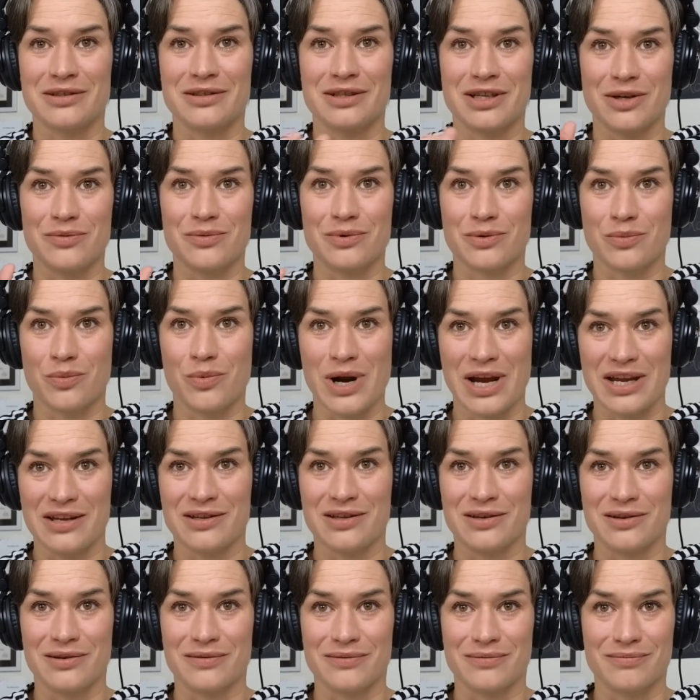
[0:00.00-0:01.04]
and they were
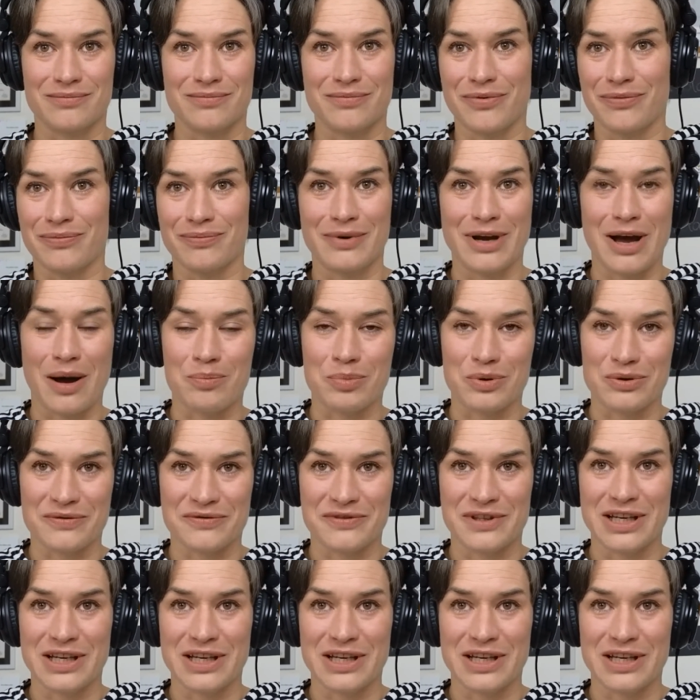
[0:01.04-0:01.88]
waiting a couple of